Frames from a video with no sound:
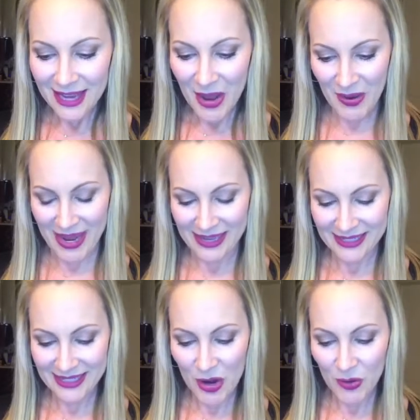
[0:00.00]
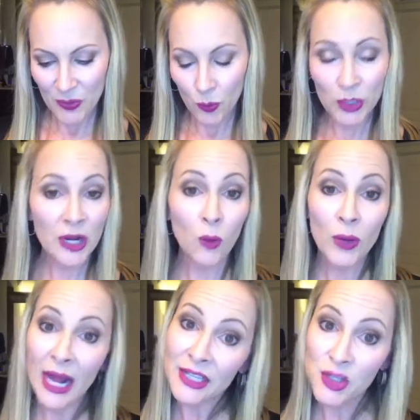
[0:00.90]
okay, so
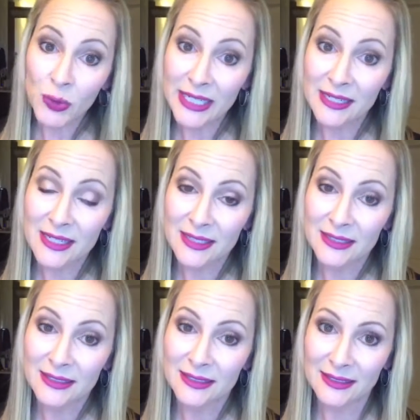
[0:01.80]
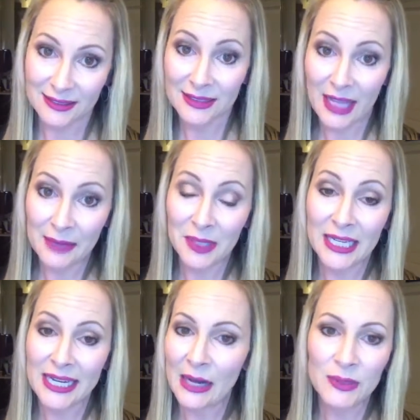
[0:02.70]
when I joined
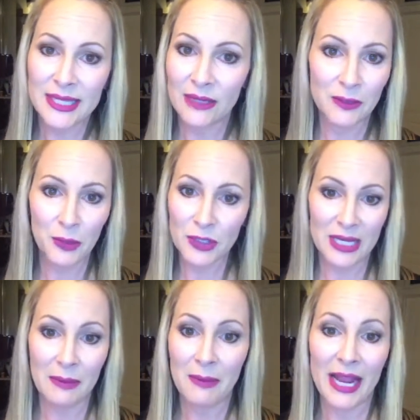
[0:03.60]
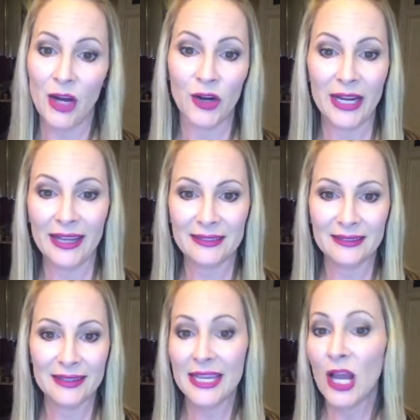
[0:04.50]
LimeLight, I was the only person in my area,
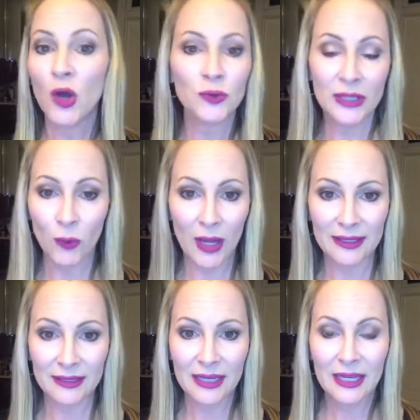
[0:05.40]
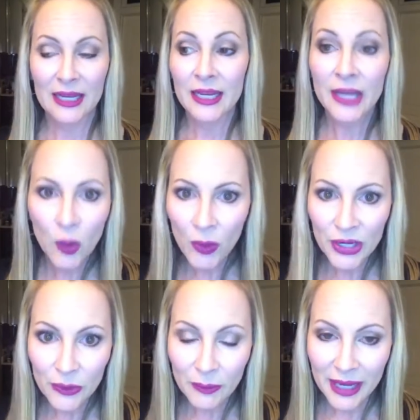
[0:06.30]
the only one. No one
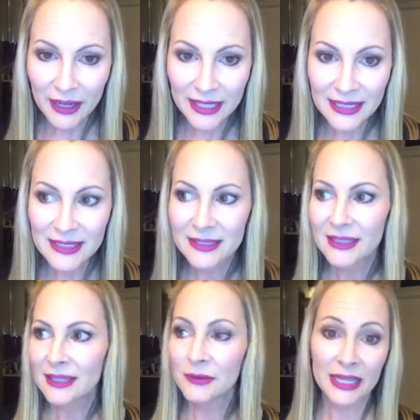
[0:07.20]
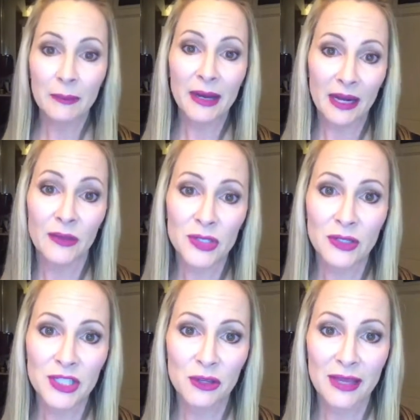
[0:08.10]
knew about it. Think about it, there's
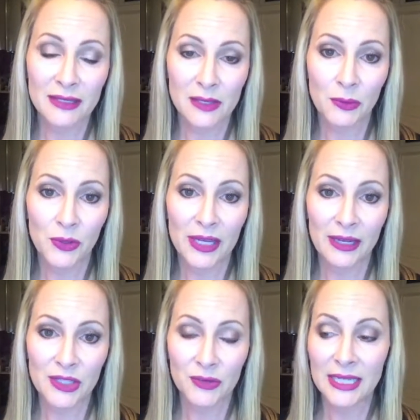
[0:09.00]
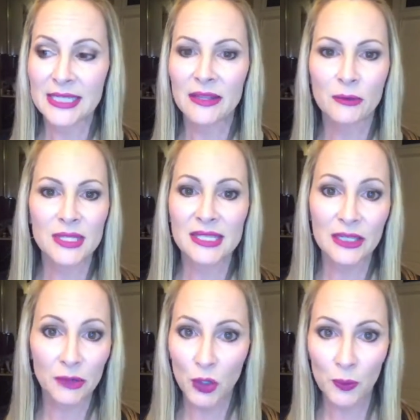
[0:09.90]
only 2,000 beauty guides, right? So there was
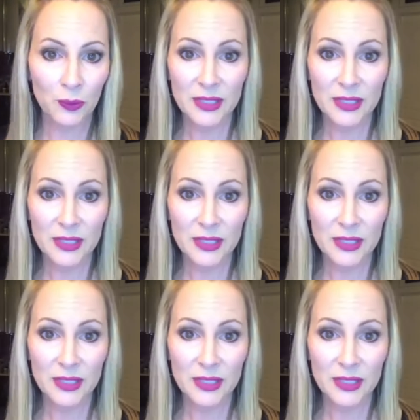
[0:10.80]
zero